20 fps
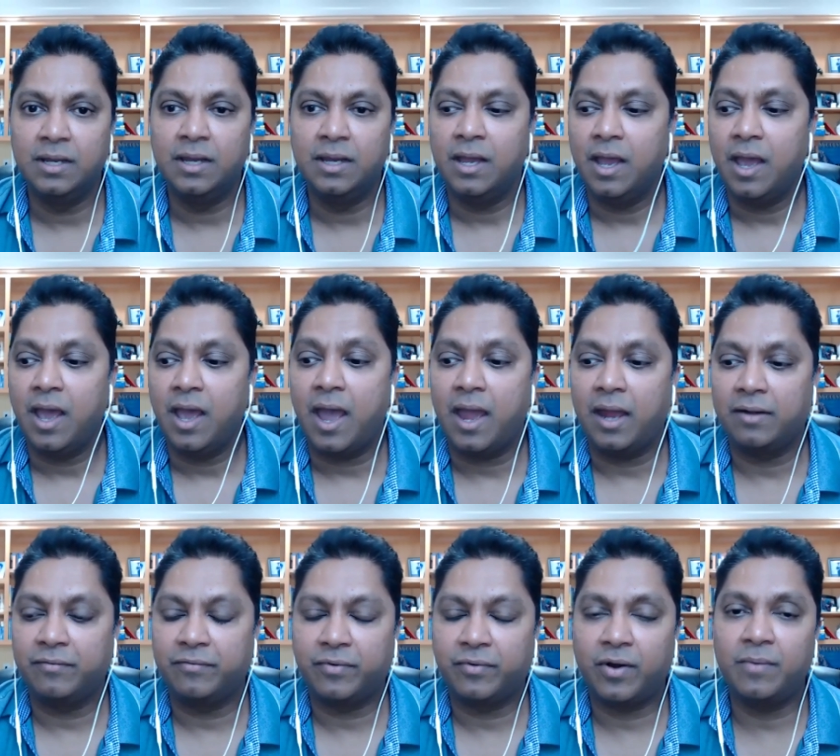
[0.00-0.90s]
Nice.
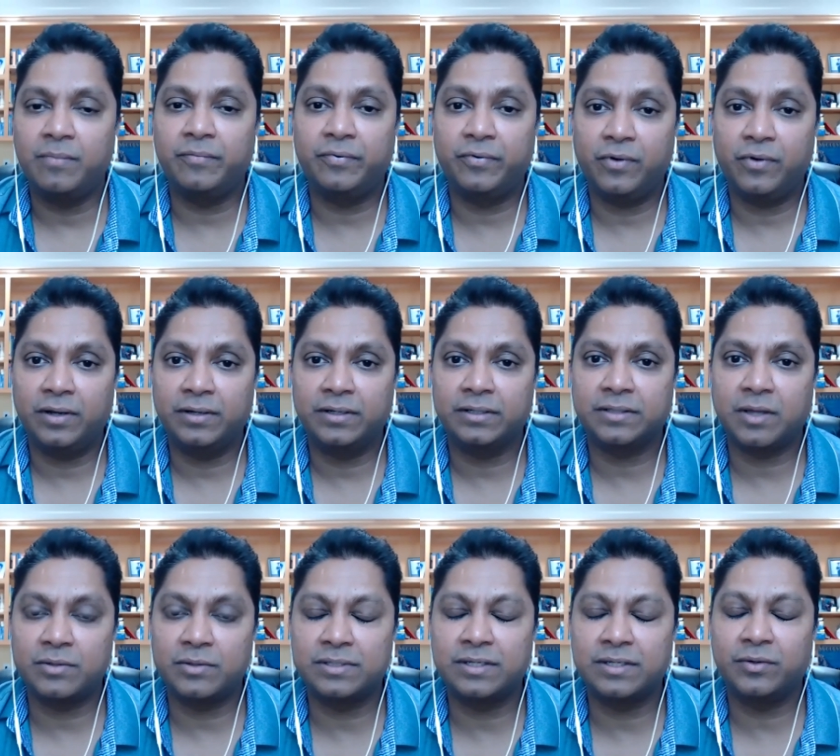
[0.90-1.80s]
And from four hundred
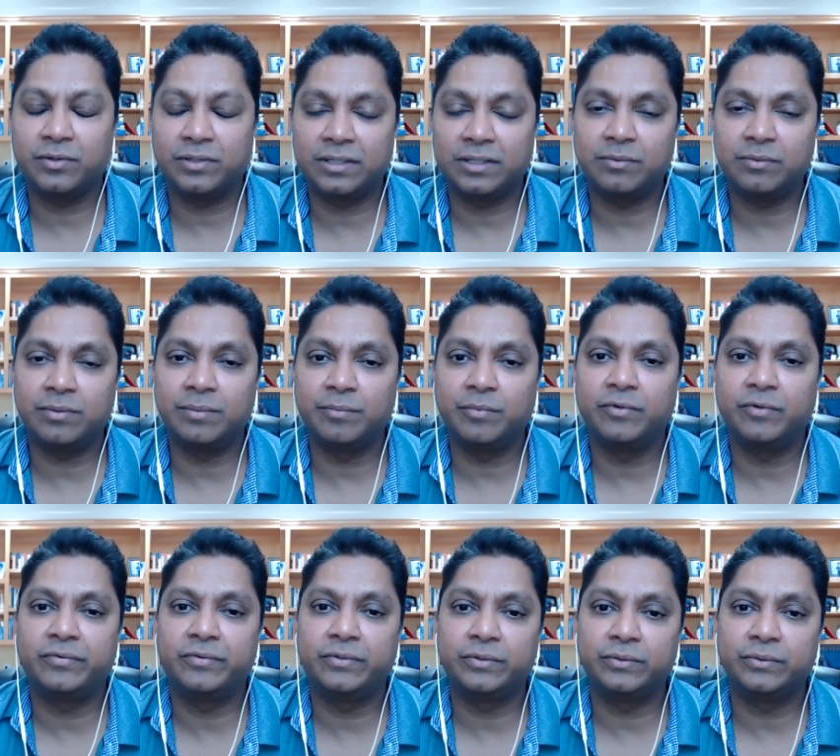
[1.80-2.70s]
thousand equity, we
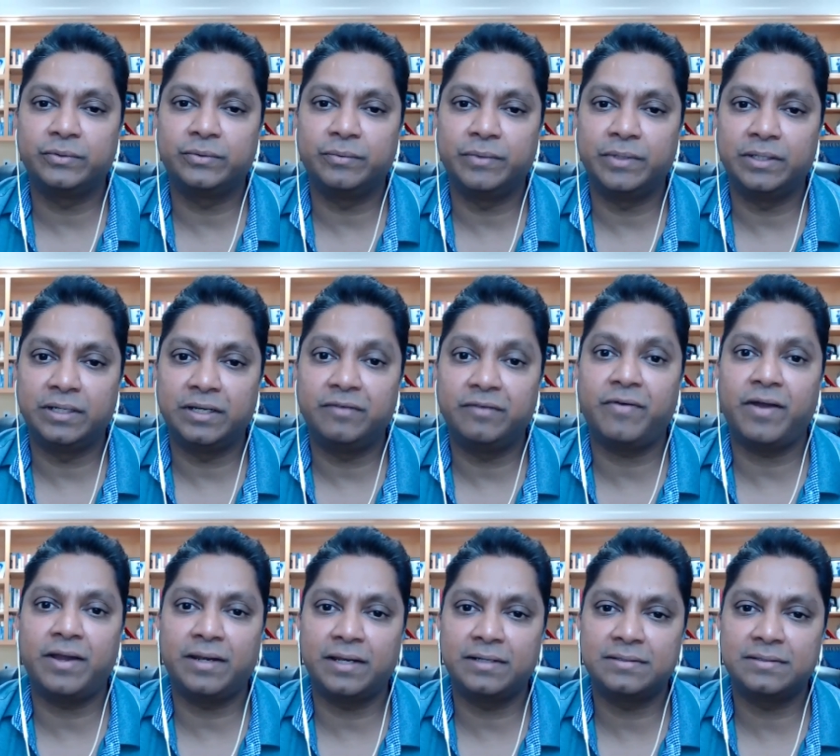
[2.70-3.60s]
move to we
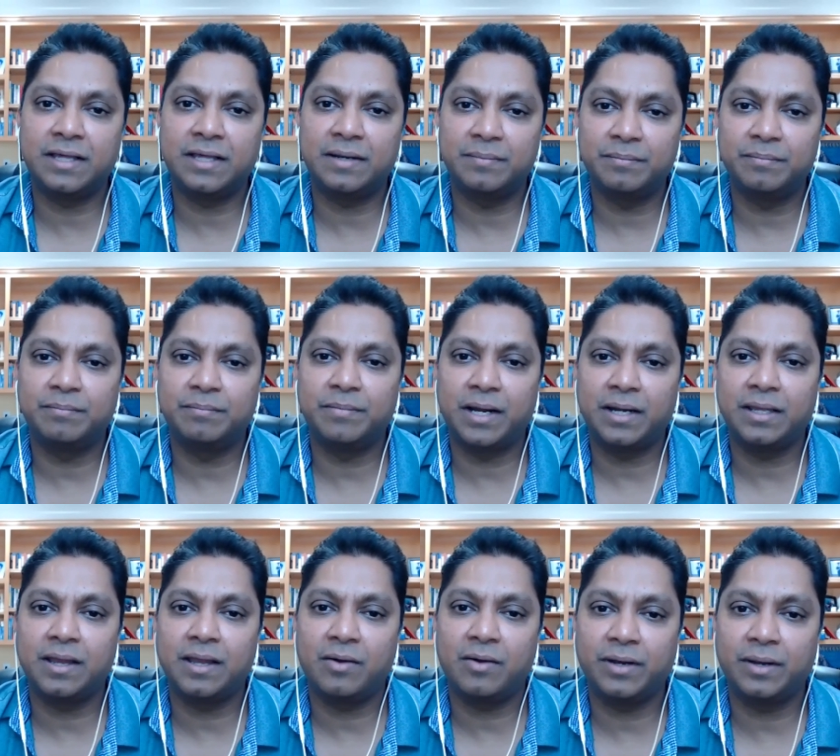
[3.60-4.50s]
refinance that
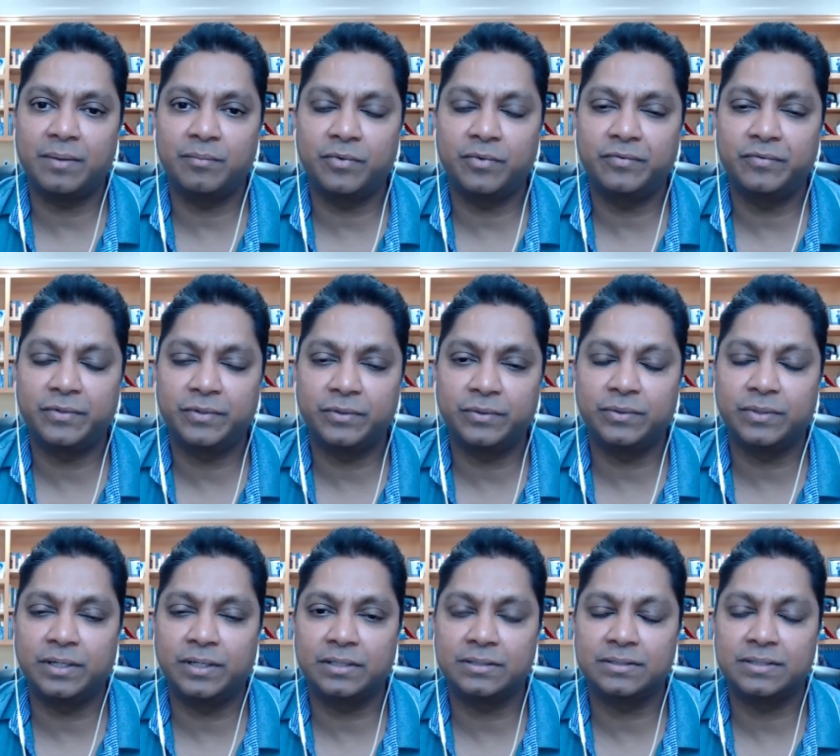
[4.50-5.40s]
money out and moved to
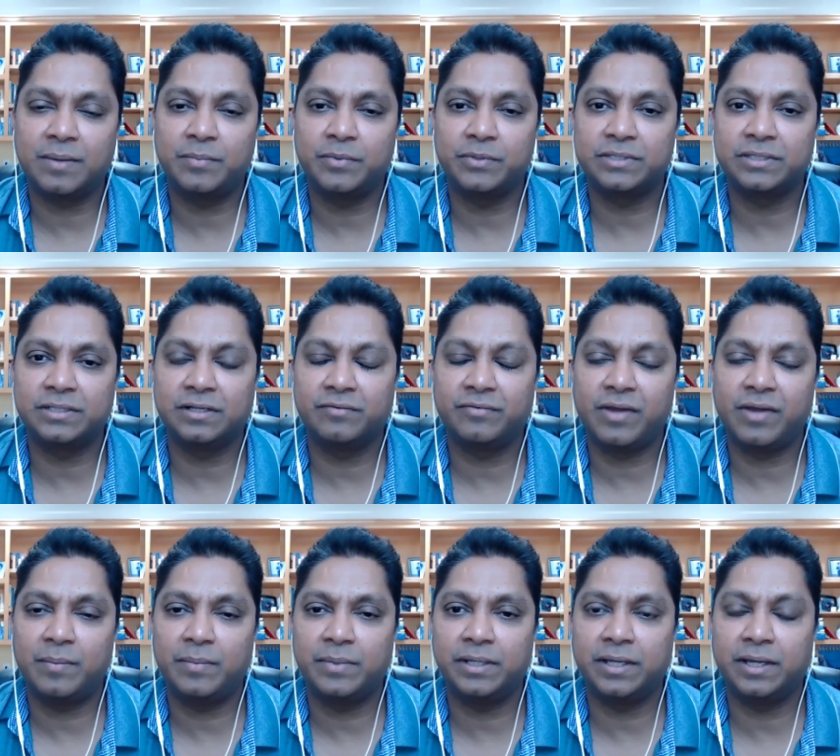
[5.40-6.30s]
uh, some the single
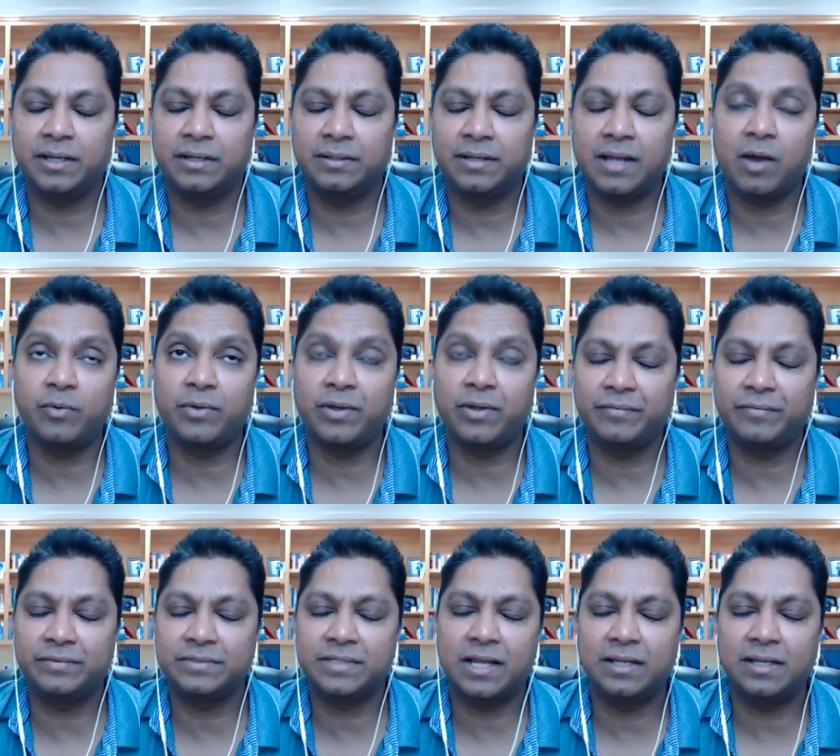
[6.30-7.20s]
family and now we are
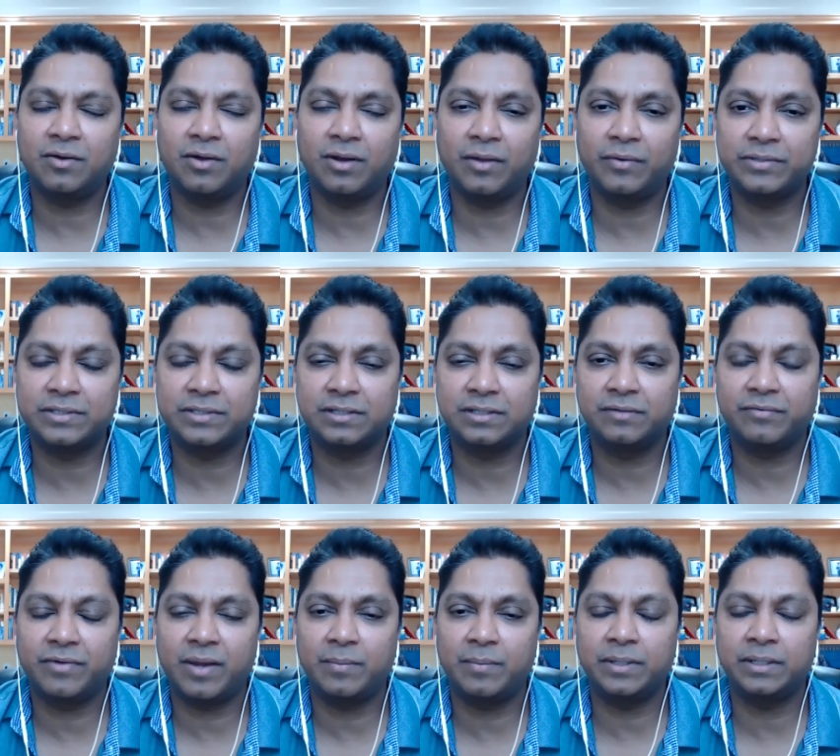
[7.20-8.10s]
selling all our single
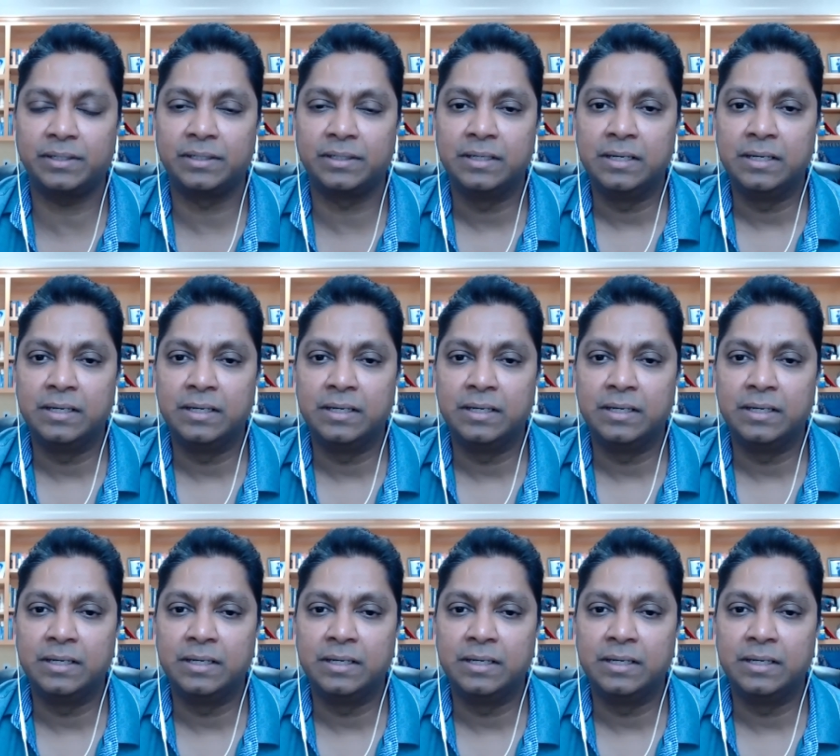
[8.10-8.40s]
family